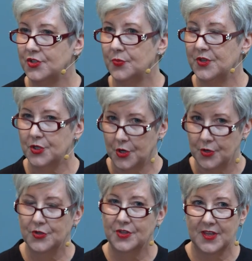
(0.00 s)
to
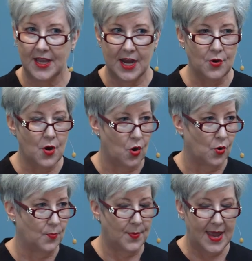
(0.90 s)
return to the care
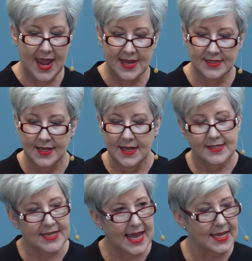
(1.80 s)
home and
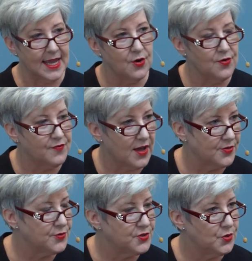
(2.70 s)
take care of
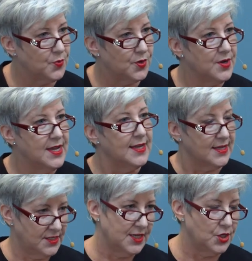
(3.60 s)
others who were
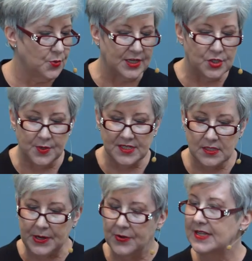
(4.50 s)
continuing to
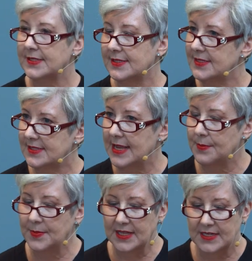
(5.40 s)
experience the
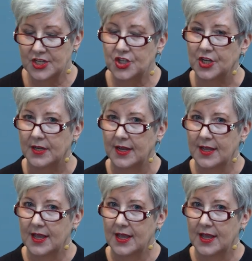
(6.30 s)
same condition,